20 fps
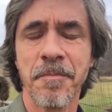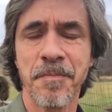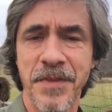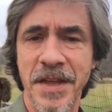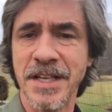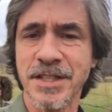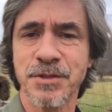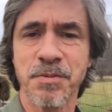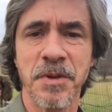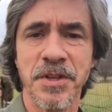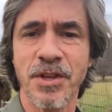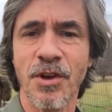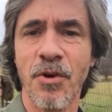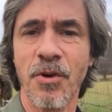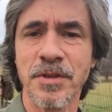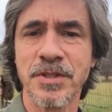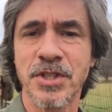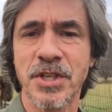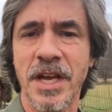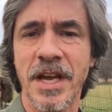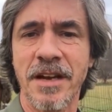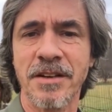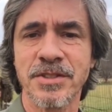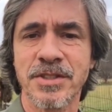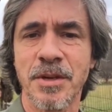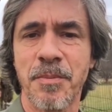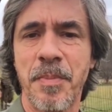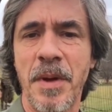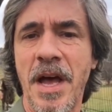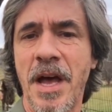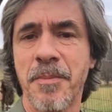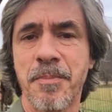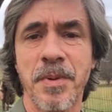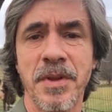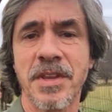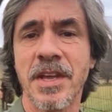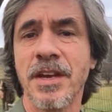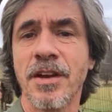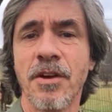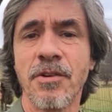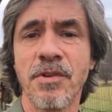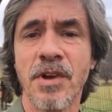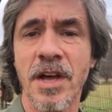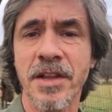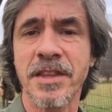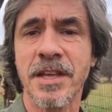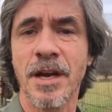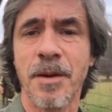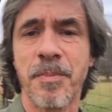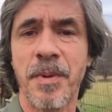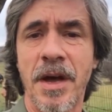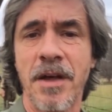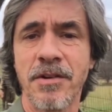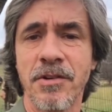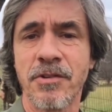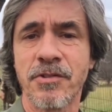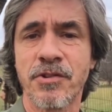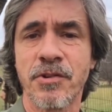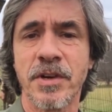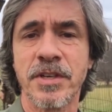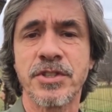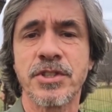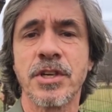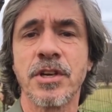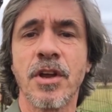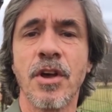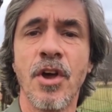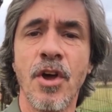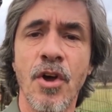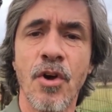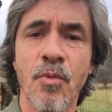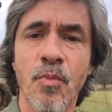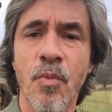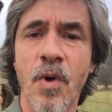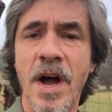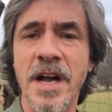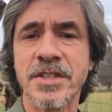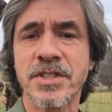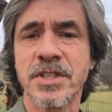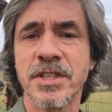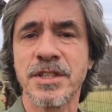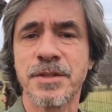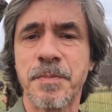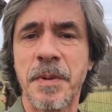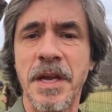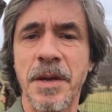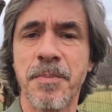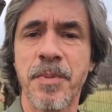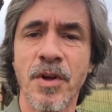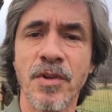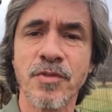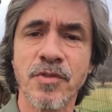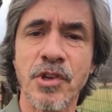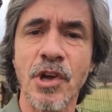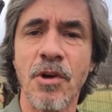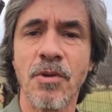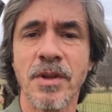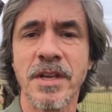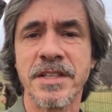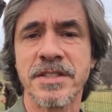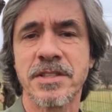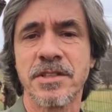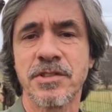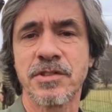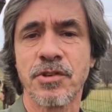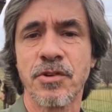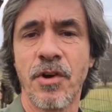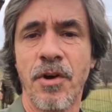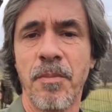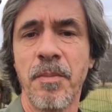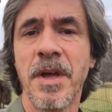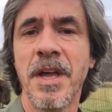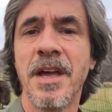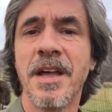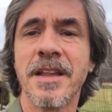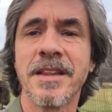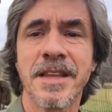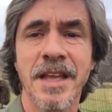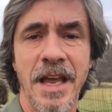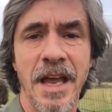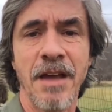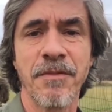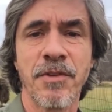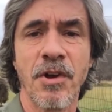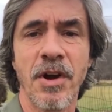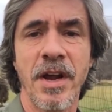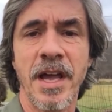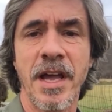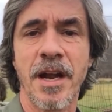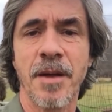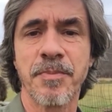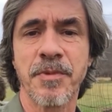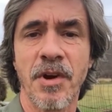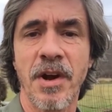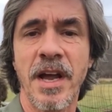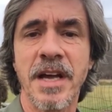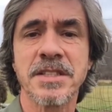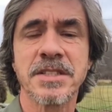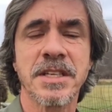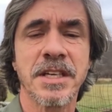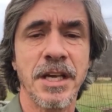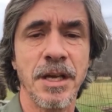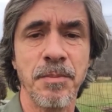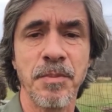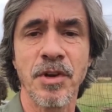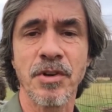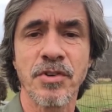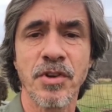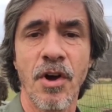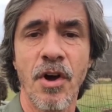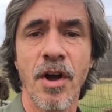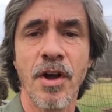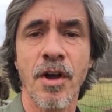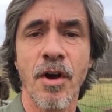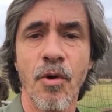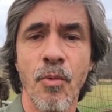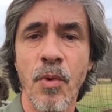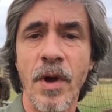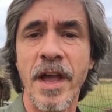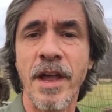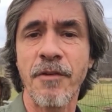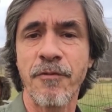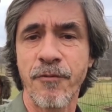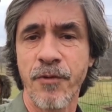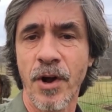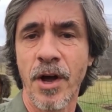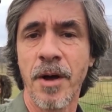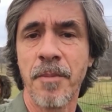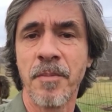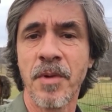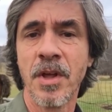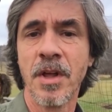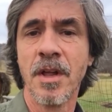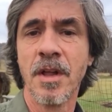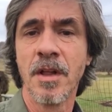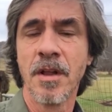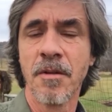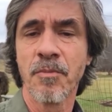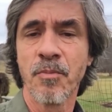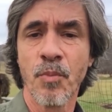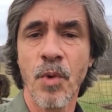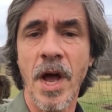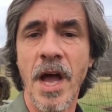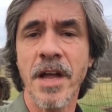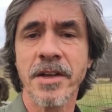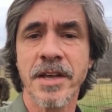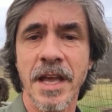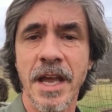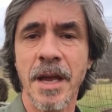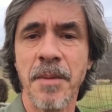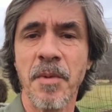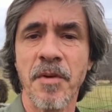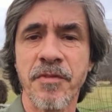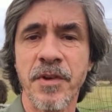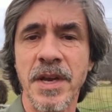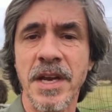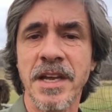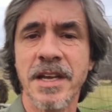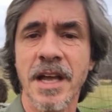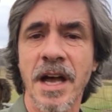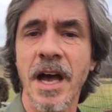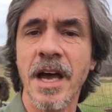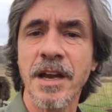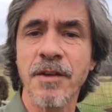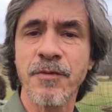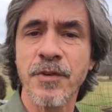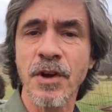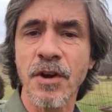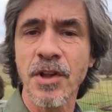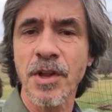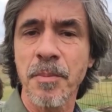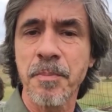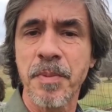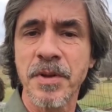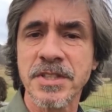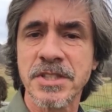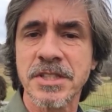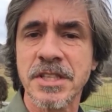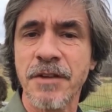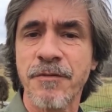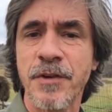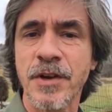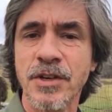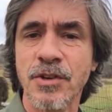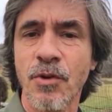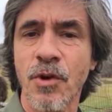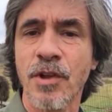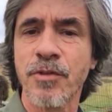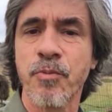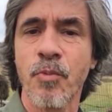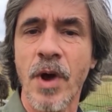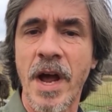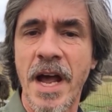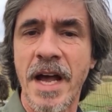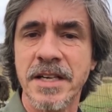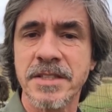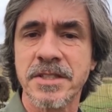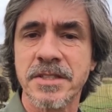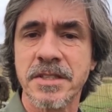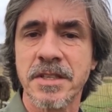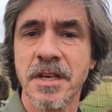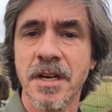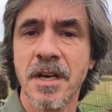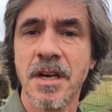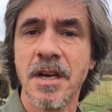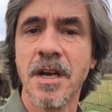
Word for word: That's what the whole channel's about, but they know nothing about nutrition. Watch these people. Don't listen to them. They have their head up their ass. Keep your dog away from wild game of any kind. If you're in the Pacific Northwest